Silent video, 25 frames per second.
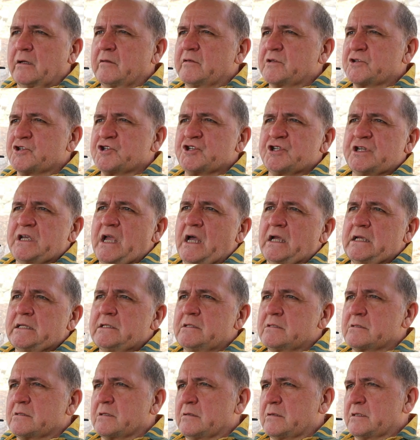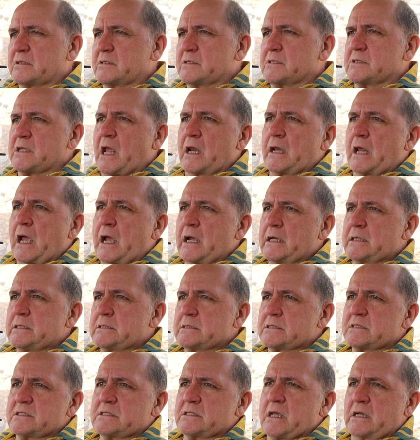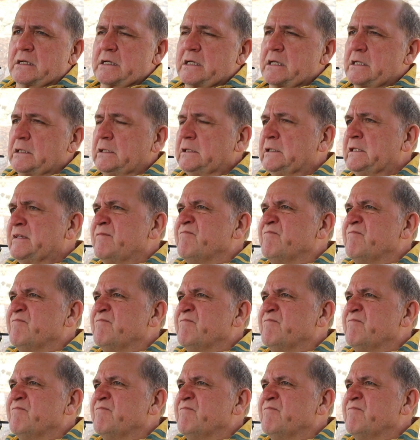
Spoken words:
The Shiites and the Sunni.